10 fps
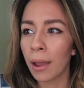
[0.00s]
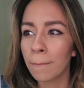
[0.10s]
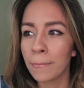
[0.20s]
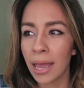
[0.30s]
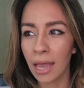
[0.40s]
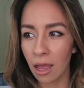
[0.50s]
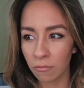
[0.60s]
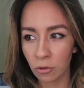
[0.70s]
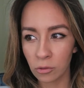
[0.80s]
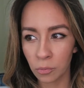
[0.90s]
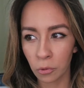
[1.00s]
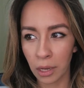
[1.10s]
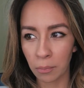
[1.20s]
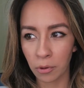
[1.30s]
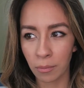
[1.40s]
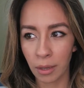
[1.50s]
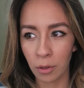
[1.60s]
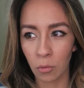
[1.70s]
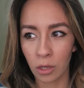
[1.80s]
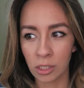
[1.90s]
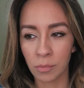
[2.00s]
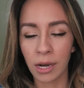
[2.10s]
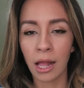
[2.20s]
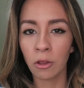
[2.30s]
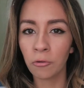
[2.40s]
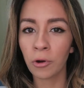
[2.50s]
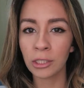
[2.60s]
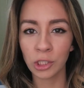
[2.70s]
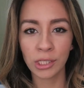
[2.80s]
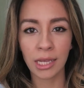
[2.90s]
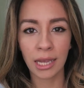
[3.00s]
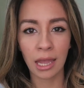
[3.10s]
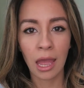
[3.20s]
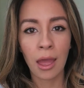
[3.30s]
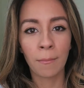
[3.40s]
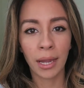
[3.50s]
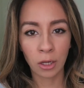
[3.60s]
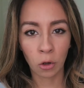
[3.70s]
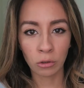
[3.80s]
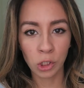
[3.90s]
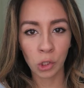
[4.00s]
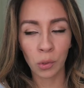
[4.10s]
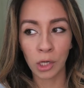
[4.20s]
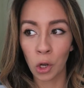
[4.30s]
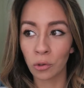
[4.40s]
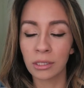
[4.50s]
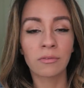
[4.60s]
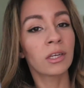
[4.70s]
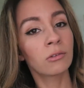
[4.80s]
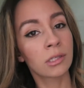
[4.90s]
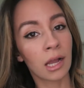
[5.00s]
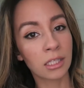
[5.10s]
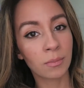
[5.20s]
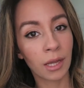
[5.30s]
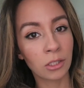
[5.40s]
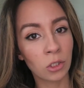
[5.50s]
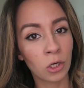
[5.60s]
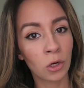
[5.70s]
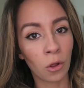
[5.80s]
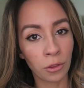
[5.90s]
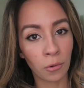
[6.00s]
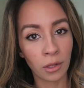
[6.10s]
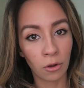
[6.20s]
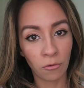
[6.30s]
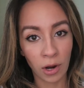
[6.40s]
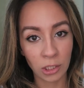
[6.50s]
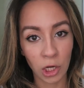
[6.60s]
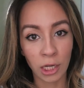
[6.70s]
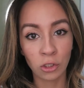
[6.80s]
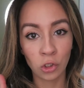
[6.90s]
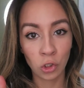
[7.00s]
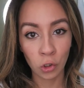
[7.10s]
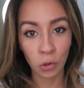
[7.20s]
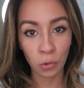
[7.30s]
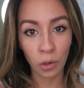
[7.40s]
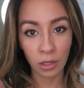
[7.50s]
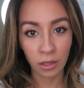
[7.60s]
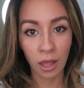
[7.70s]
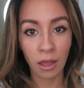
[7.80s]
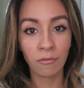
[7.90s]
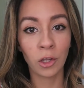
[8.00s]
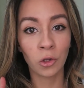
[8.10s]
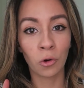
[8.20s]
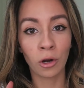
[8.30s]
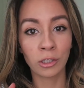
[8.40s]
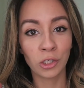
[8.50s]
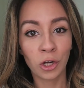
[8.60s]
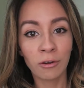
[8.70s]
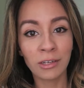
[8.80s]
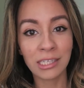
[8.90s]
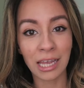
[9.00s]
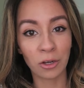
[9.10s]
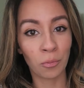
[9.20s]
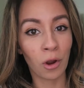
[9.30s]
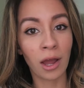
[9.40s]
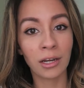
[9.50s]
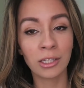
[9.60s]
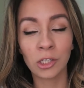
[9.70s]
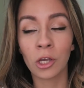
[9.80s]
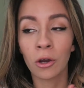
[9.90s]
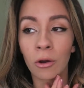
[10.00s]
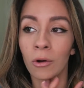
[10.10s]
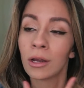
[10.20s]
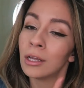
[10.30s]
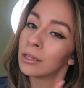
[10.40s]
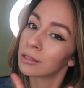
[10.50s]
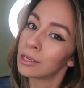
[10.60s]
I may have used Blue Apron maybe once, but HelloFresh is like my go-to. And no, this video is not sponsored, although HelloFresh, I do love your service and your products. So